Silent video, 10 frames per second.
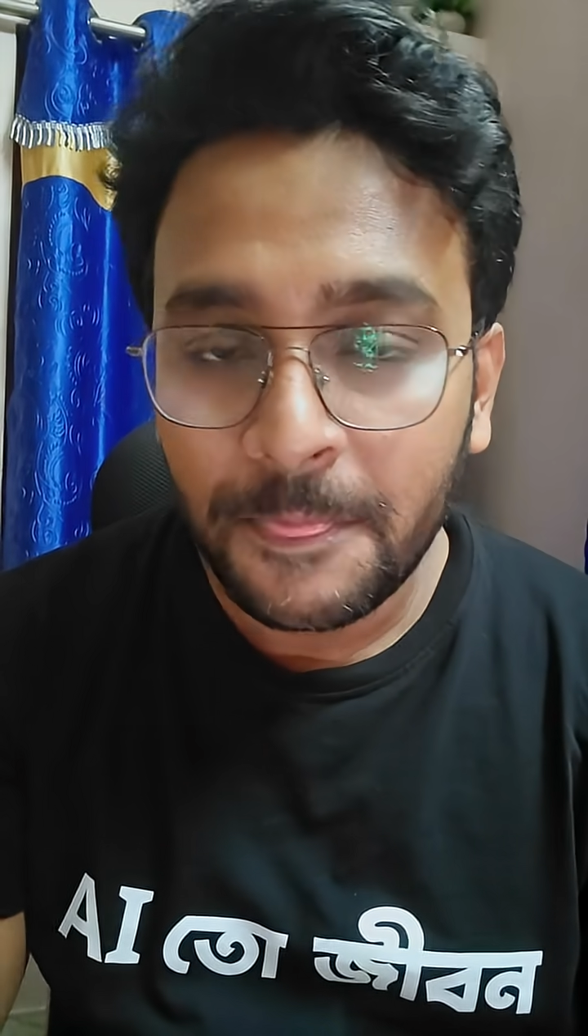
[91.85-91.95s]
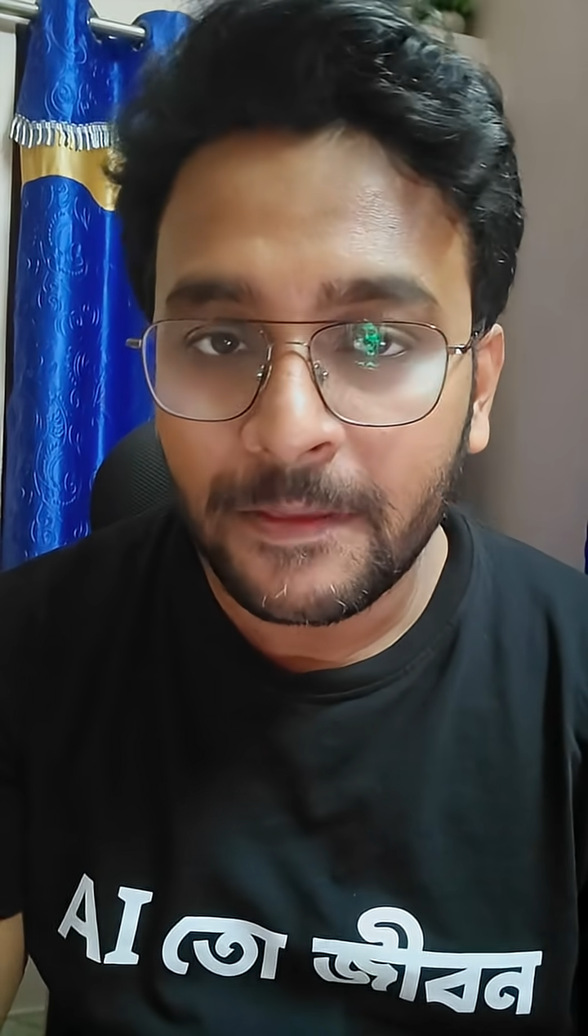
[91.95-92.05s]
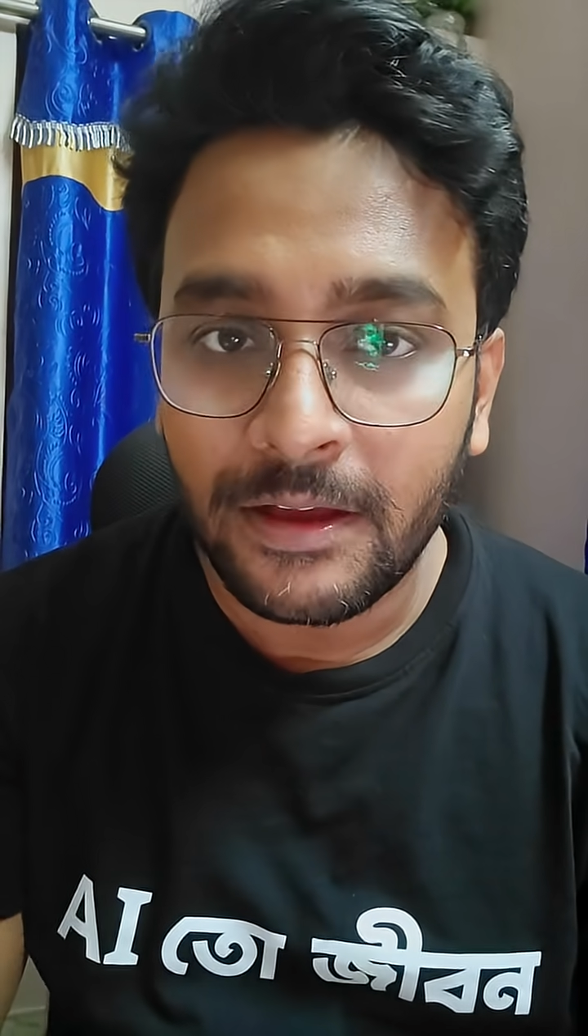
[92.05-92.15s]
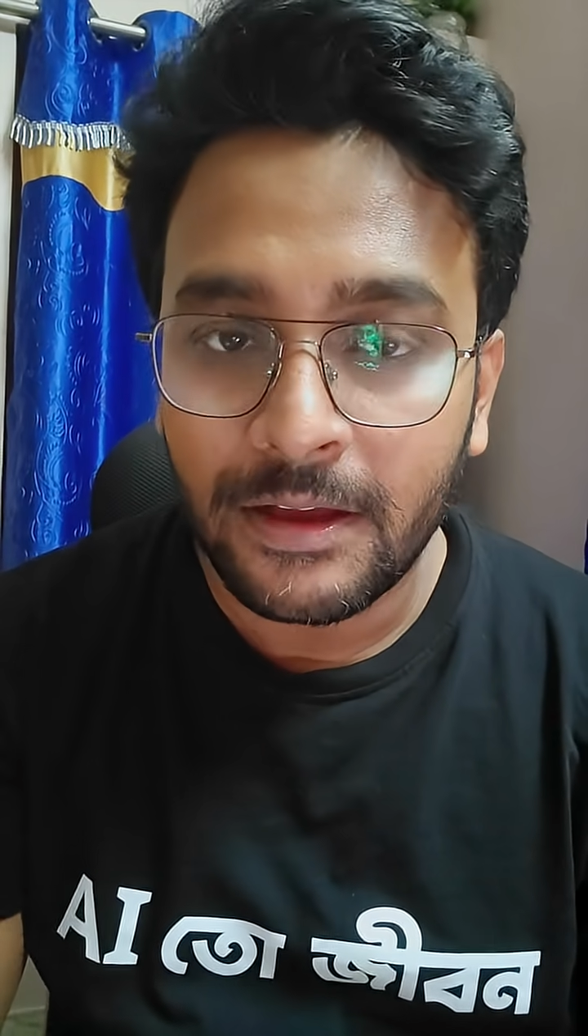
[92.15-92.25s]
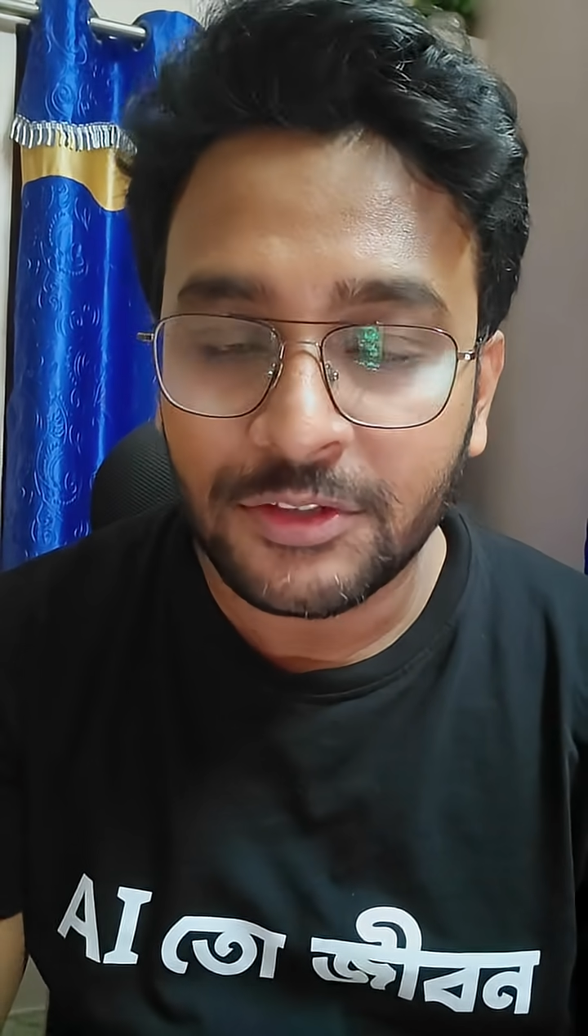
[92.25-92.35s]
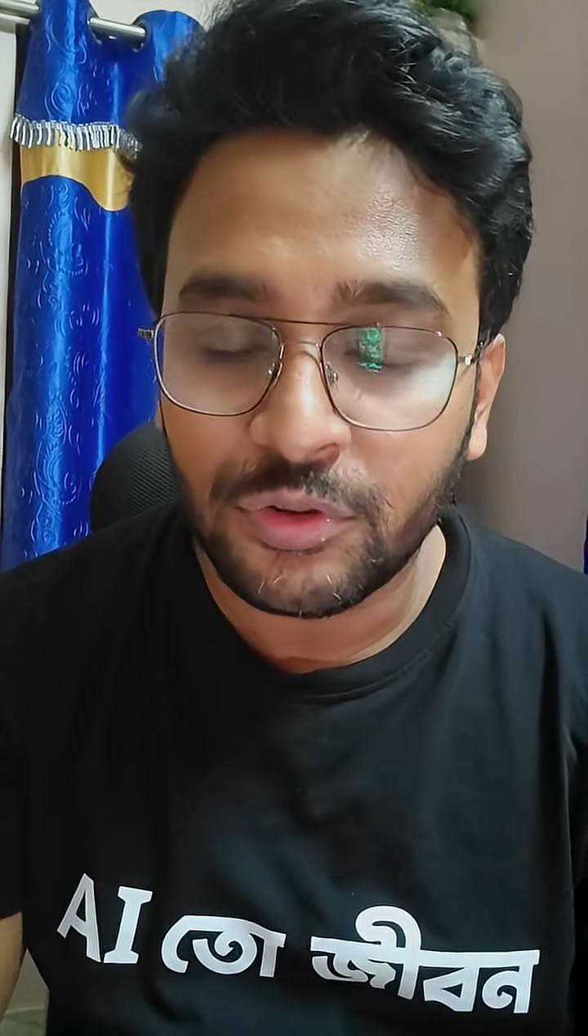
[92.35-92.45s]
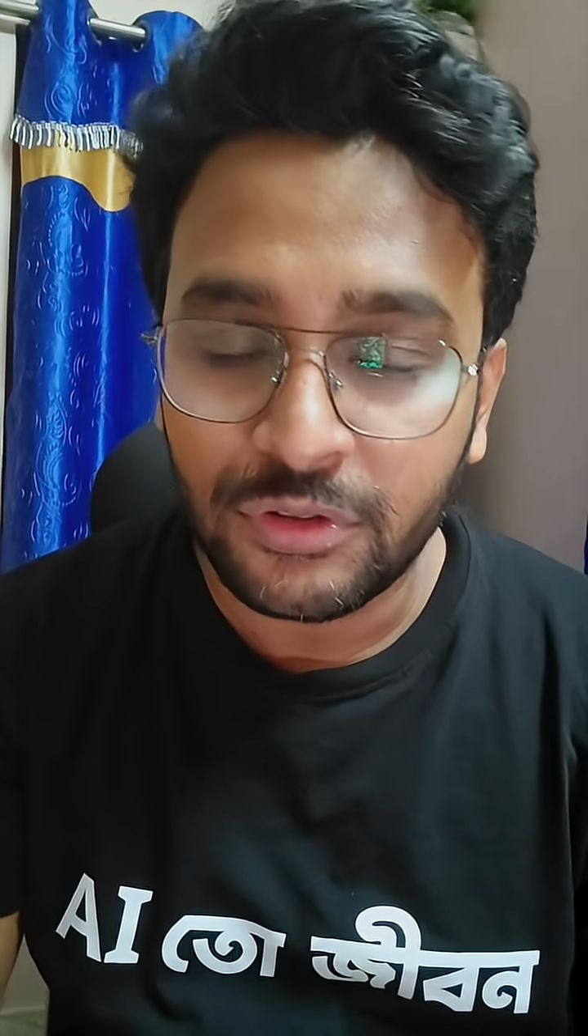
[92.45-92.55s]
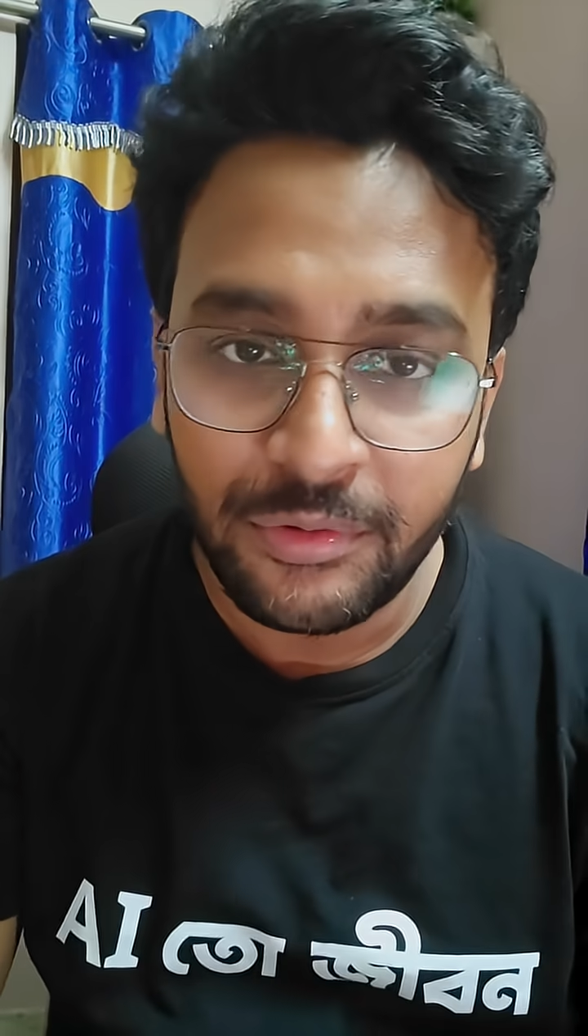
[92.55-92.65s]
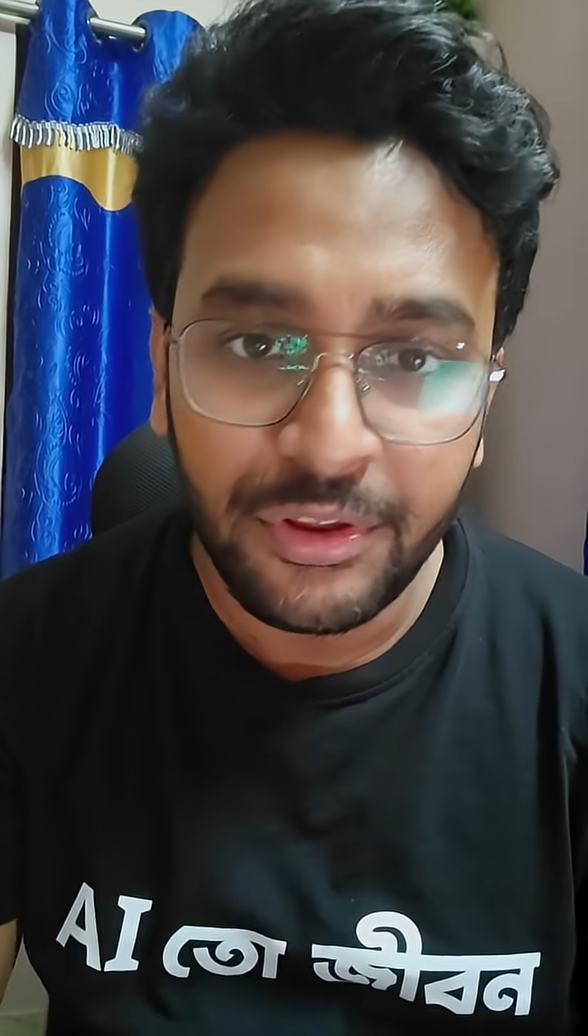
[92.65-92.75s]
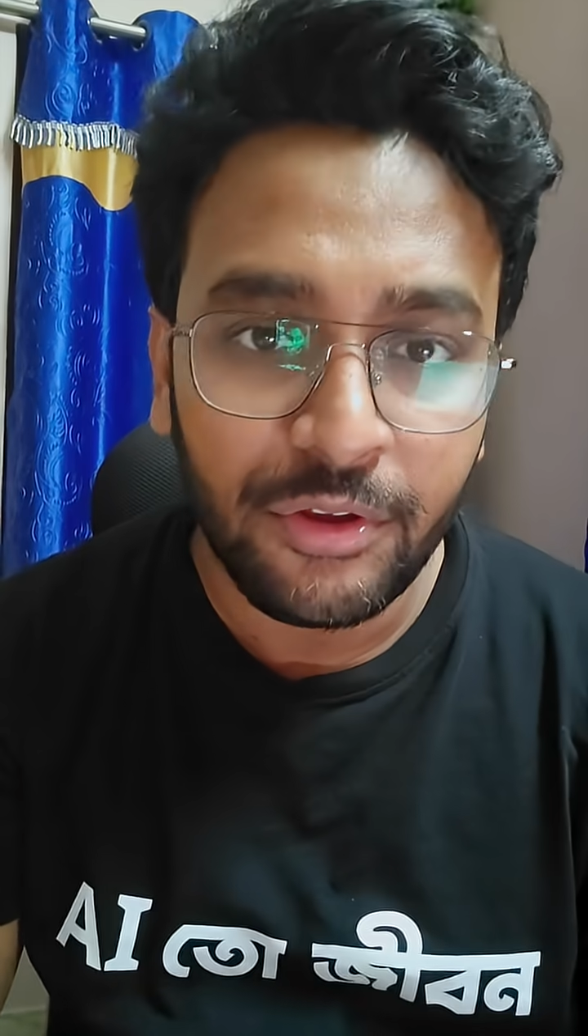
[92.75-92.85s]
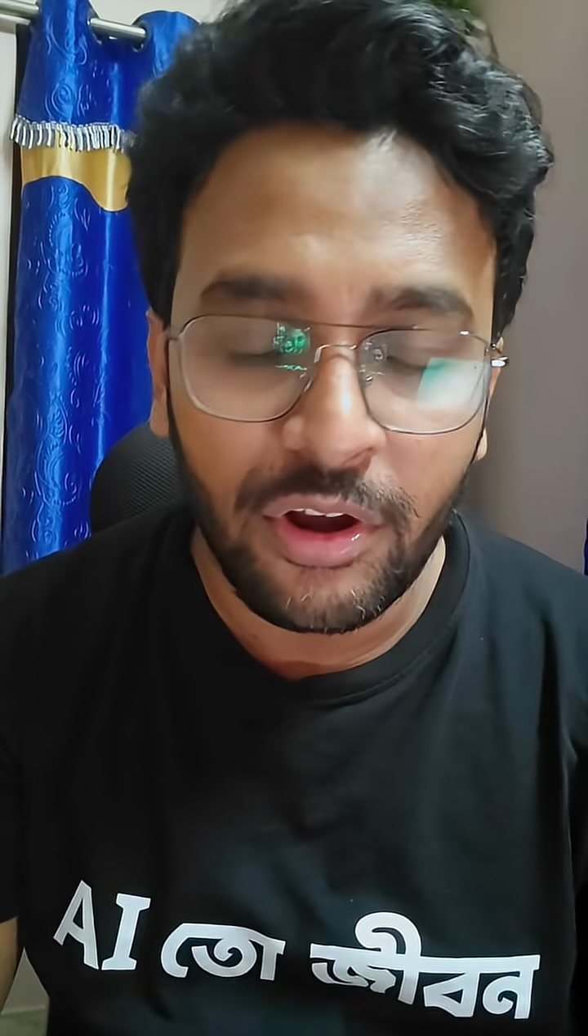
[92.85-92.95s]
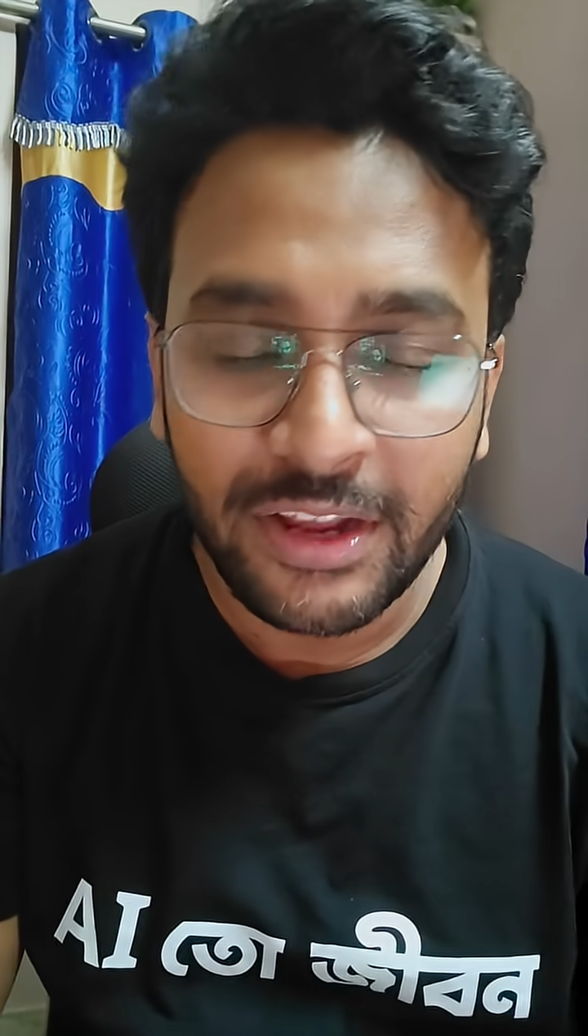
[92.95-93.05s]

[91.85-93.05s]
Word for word: Uh, so during your